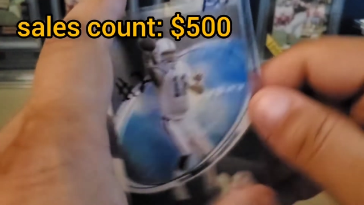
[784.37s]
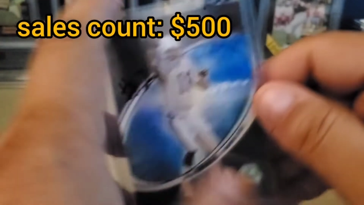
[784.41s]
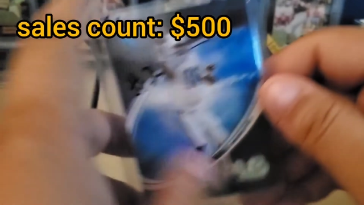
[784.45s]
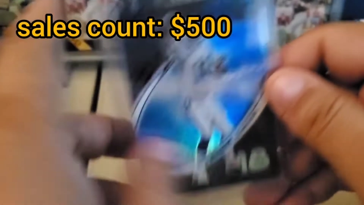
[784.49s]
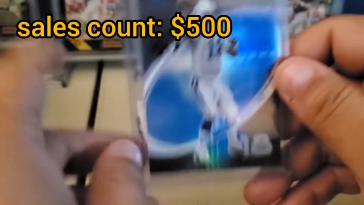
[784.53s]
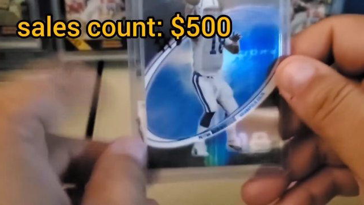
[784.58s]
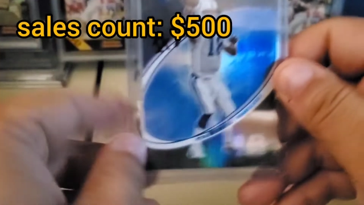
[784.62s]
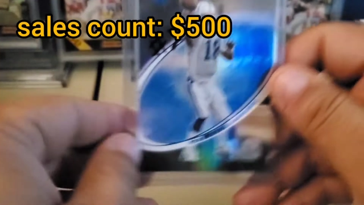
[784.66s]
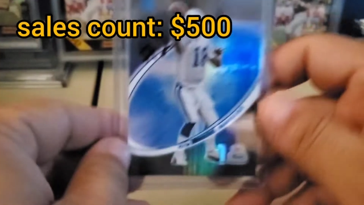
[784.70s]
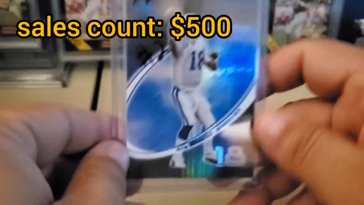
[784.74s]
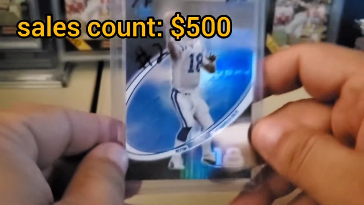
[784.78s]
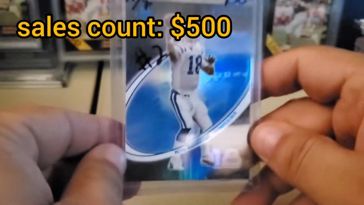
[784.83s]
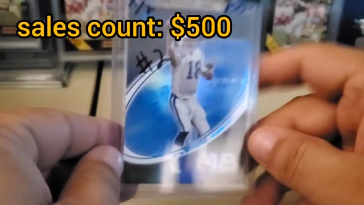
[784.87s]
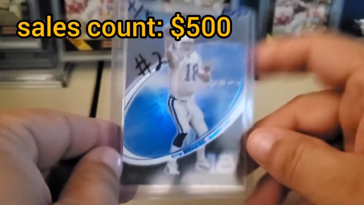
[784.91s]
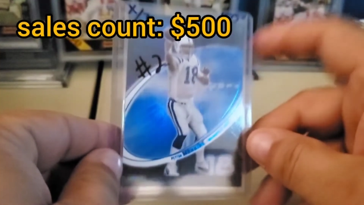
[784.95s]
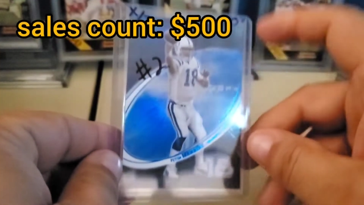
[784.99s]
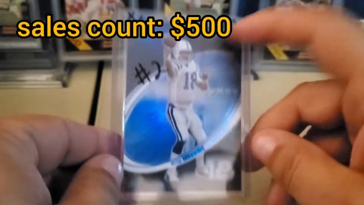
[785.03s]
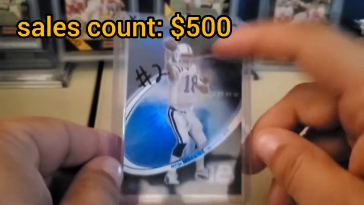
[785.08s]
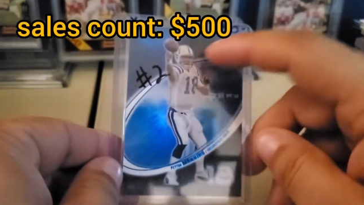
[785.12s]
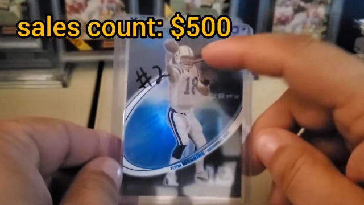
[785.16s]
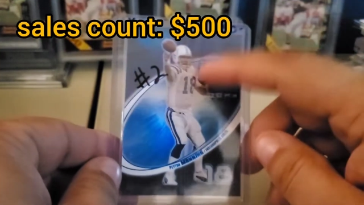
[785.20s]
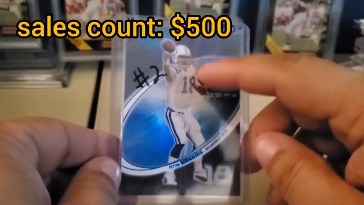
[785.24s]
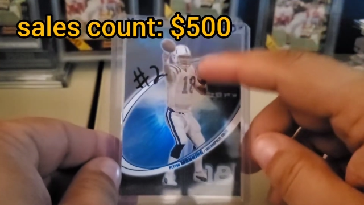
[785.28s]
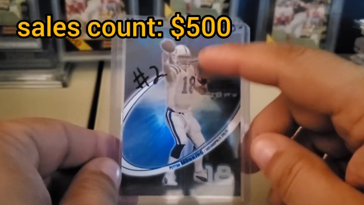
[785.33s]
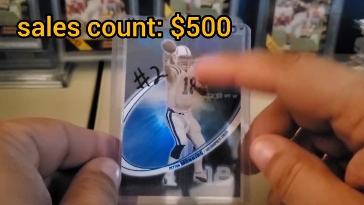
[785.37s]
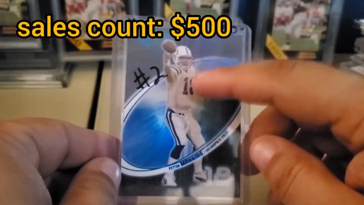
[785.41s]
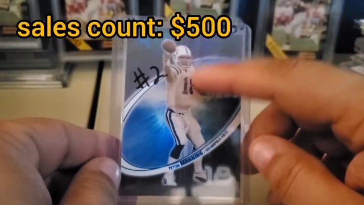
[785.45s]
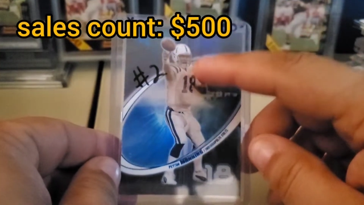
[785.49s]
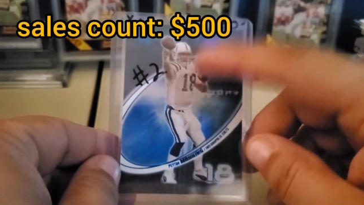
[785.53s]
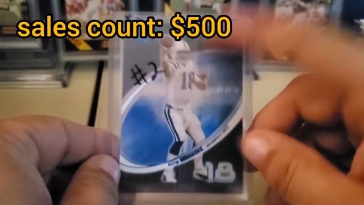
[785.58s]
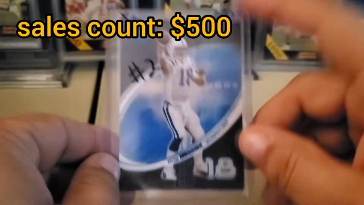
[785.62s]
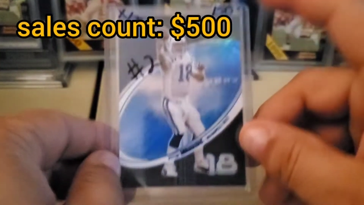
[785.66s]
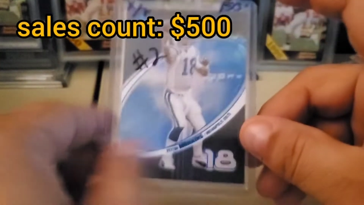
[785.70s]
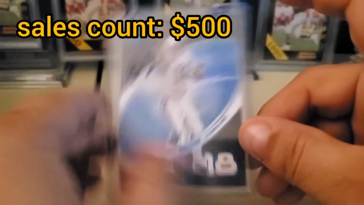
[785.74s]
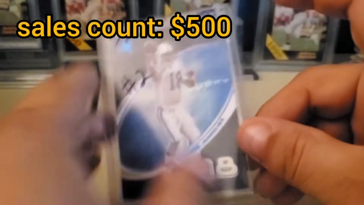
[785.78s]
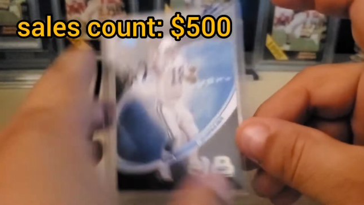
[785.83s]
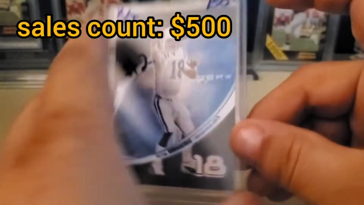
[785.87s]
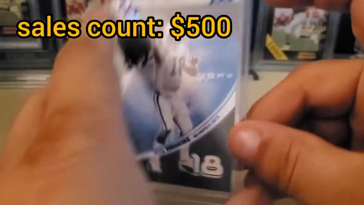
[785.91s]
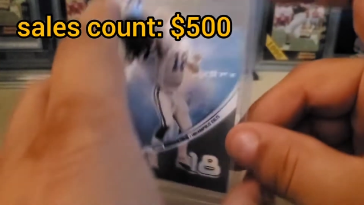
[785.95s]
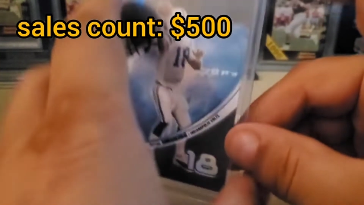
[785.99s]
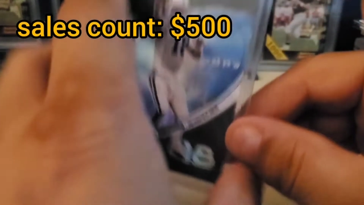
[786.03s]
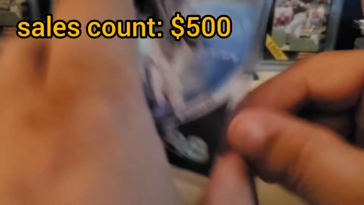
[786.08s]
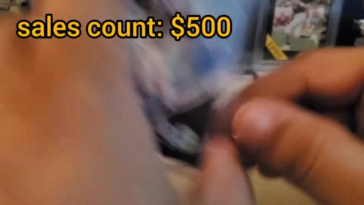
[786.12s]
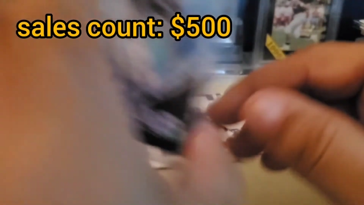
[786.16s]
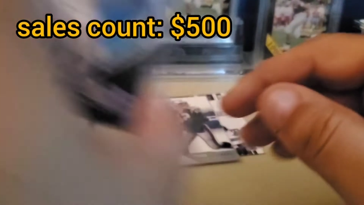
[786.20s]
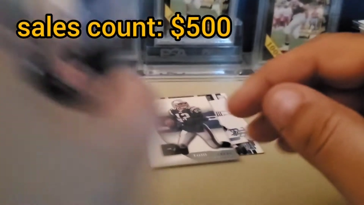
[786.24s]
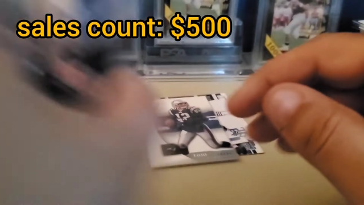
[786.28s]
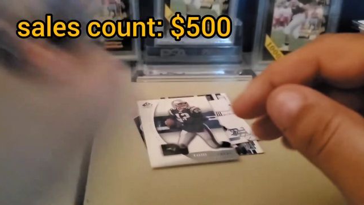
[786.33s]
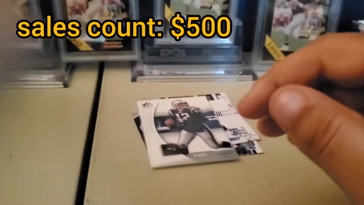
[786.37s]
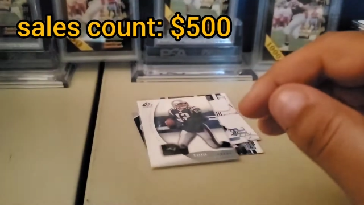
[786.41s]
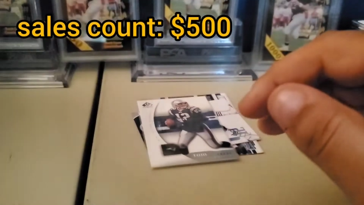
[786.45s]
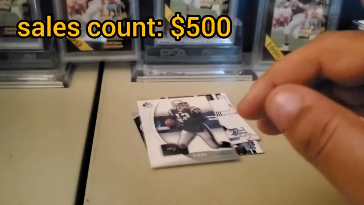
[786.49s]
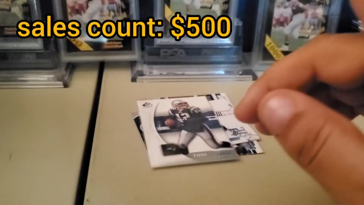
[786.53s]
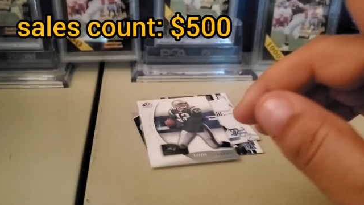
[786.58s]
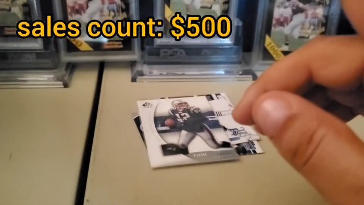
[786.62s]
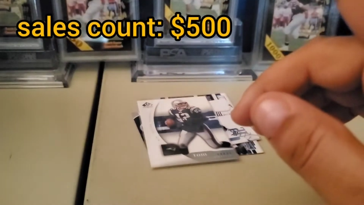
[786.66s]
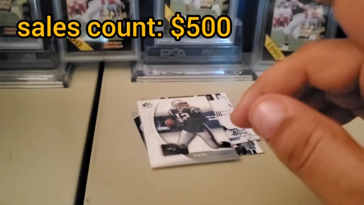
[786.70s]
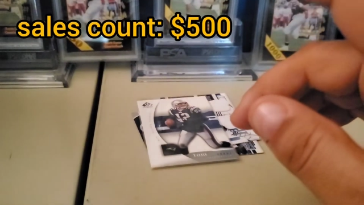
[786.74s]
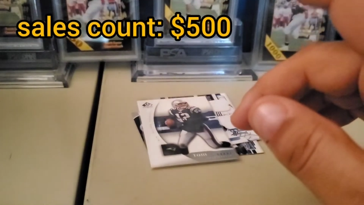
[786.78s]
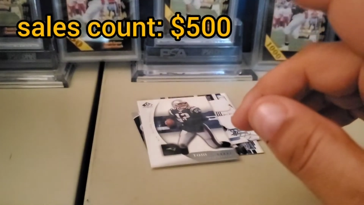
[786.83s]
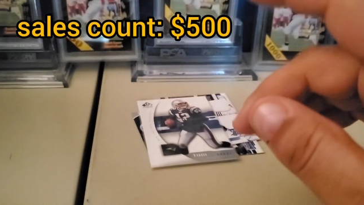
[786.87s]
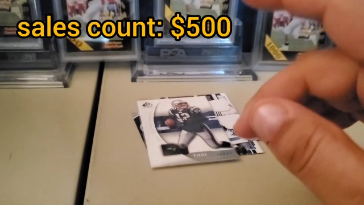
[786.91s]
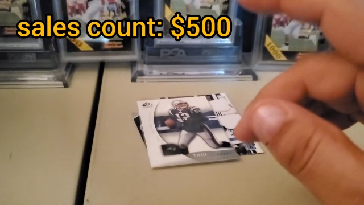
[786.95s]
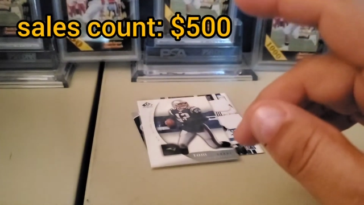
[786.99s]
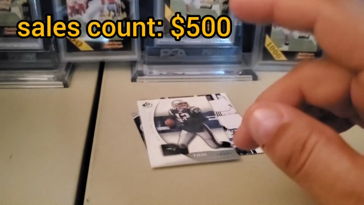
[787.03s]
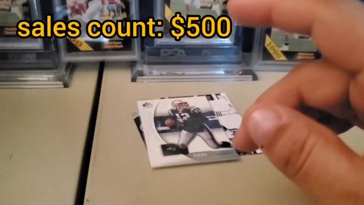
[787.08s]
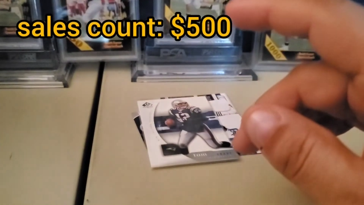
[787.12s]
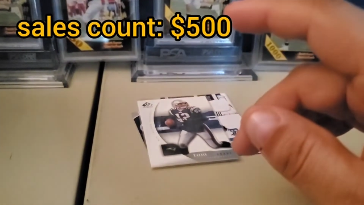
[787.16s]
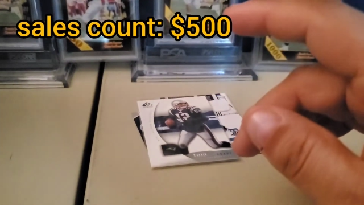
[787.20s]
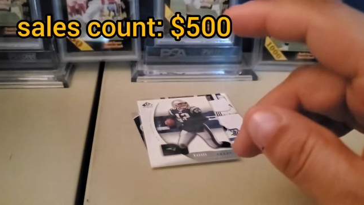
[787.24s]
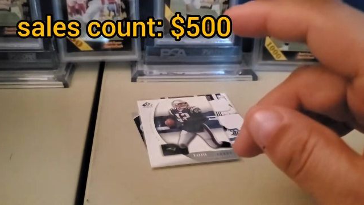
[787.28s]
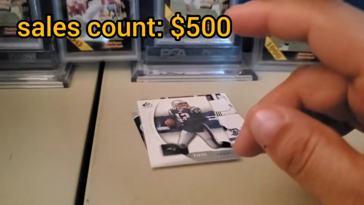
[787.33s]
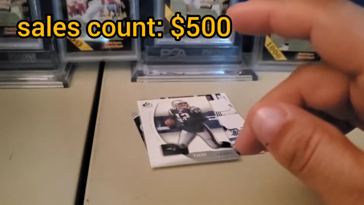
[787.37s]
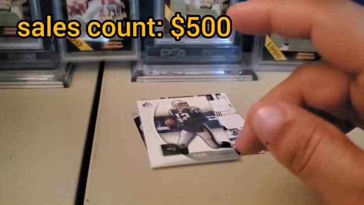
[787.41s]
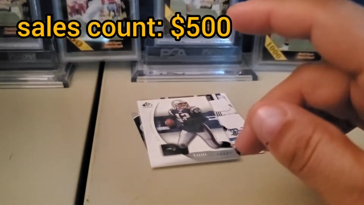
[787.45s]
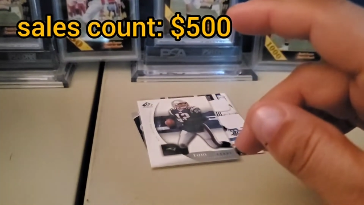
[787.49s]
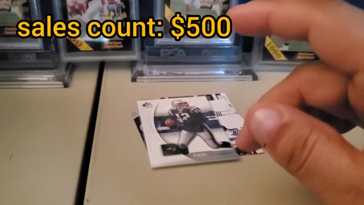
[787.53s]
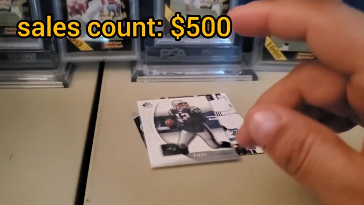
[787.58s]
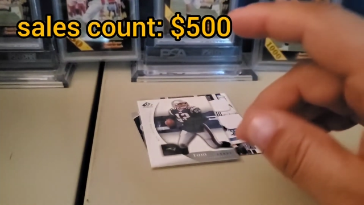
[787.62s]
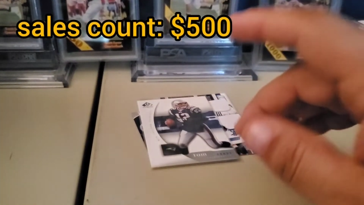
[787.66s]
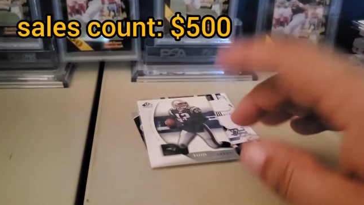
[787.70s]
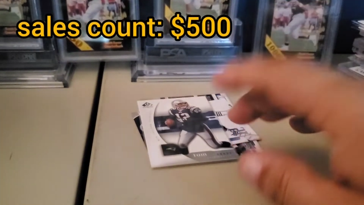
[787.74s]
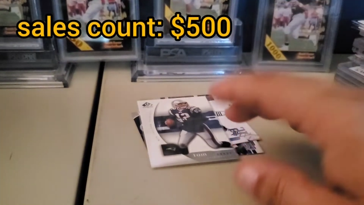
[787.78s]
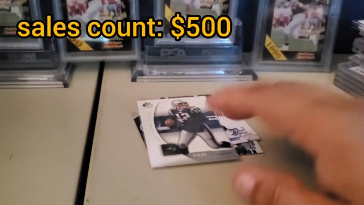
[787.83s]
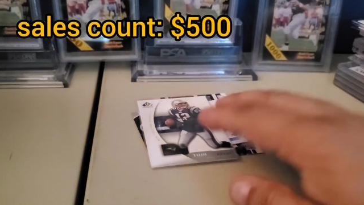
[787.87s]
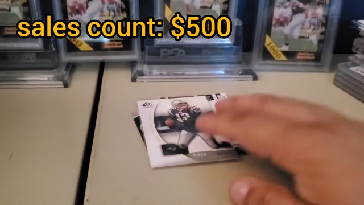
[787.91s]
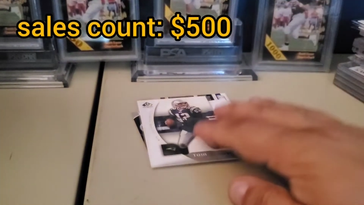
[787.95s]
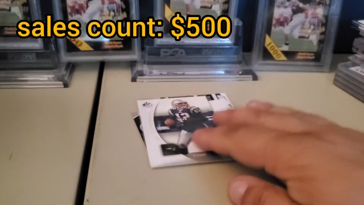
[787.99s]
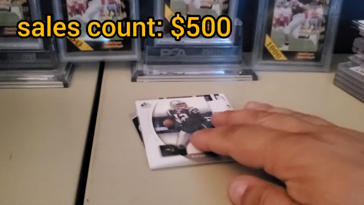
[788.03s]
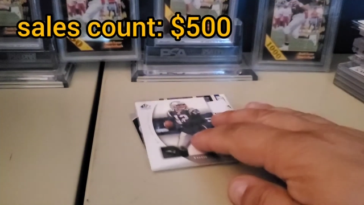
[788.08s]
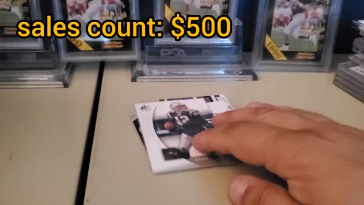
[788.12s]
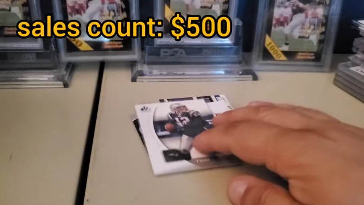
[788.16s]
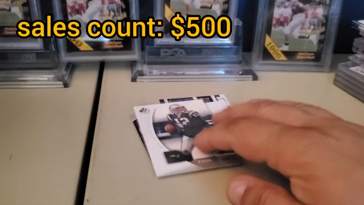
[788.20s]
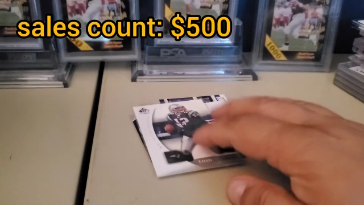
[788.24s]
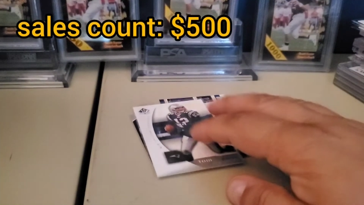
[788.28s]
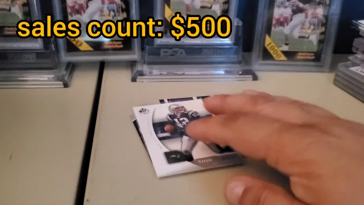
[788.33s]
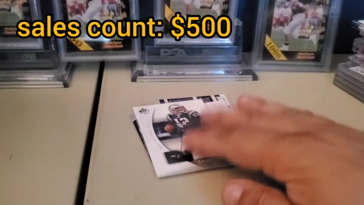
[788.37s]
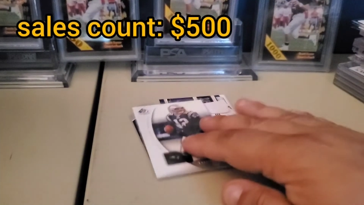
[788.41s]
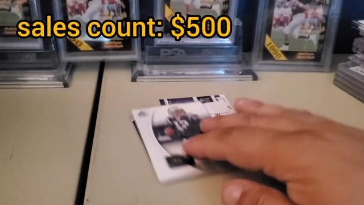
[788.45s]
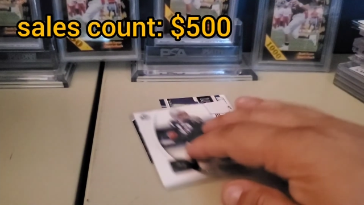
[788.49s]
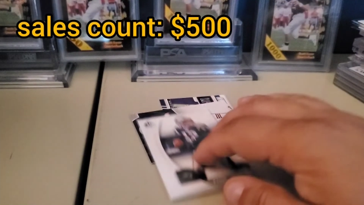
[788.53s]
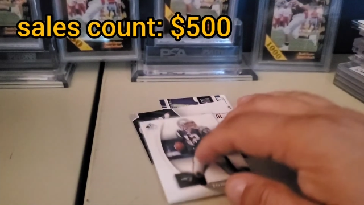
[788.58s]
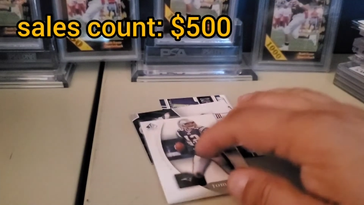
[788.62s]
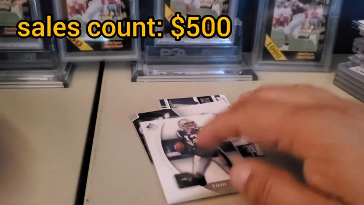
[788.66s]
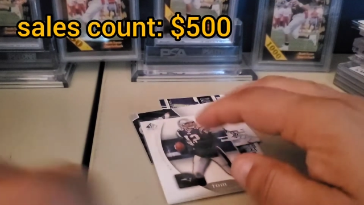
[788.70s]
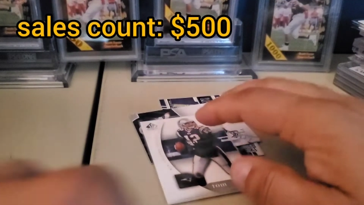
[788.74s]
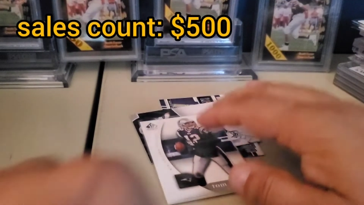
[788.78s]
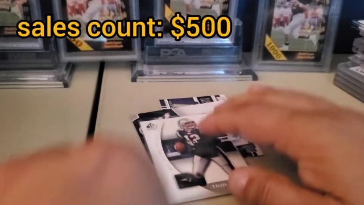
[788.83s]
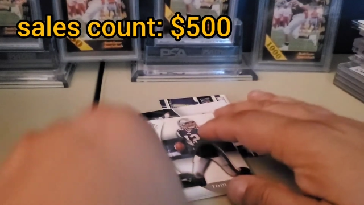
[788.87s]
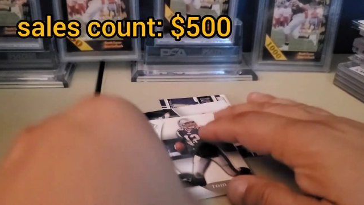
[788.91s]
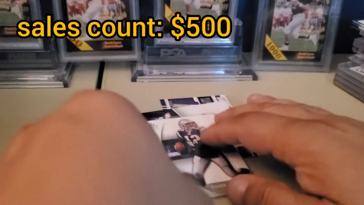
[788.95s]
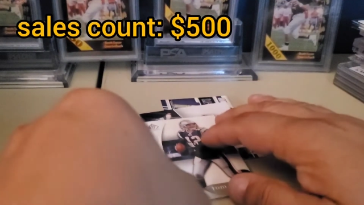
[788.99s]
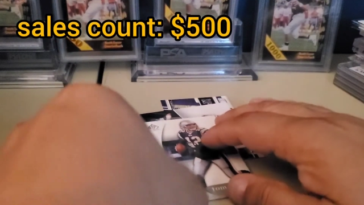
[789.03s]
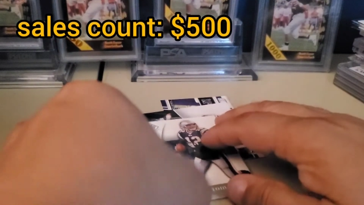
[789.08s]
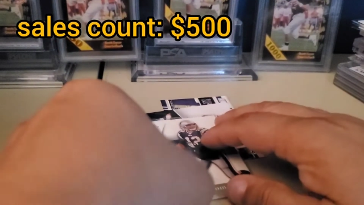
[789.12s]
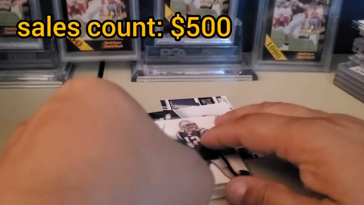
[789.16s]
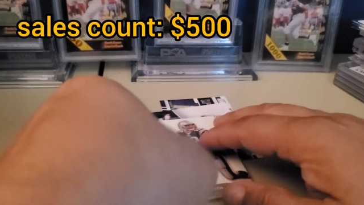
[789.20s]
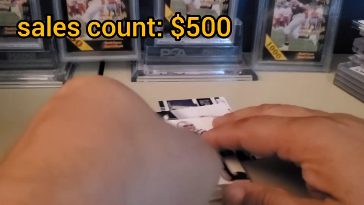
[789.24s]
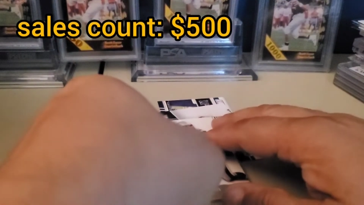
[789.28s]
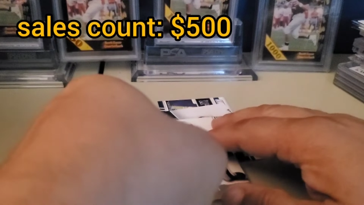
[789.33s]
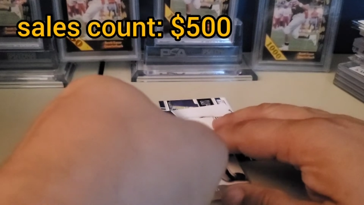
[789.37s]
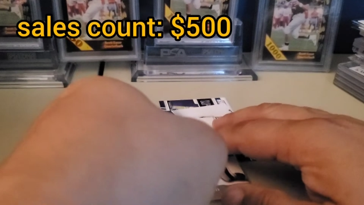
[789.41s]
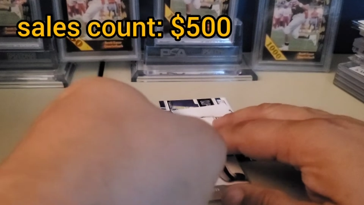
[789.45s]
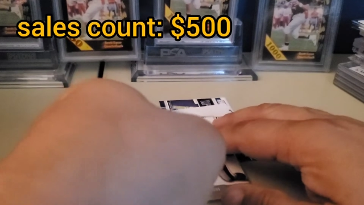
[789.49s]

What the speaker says: (no speaker visible)